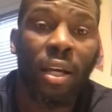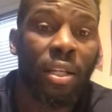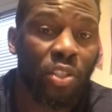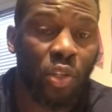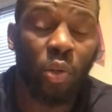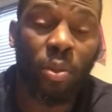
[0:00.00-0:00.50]

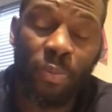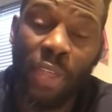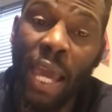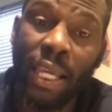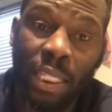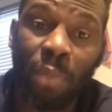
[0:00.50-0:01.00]
show them
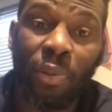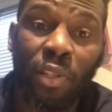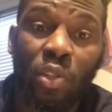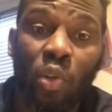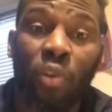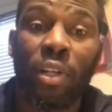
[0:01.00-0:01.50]
that keeping the
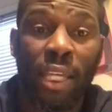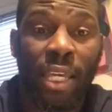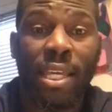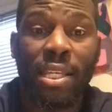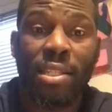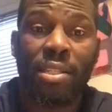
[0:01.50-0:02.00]
Torah
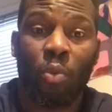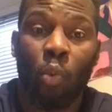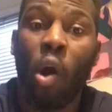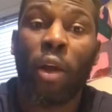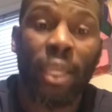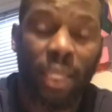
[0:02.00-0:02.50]
is
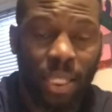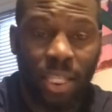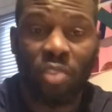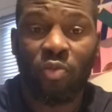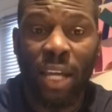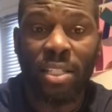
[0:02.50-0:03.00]
walking in
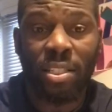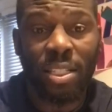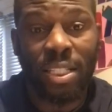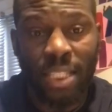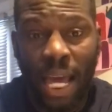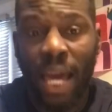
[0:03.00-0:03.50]
his
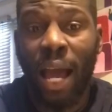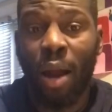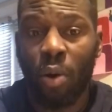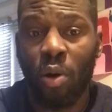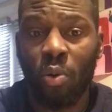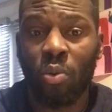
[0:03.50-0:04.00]
righteousness, not
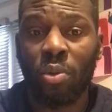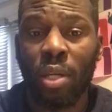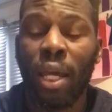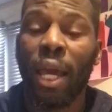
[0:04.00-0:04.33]
our own,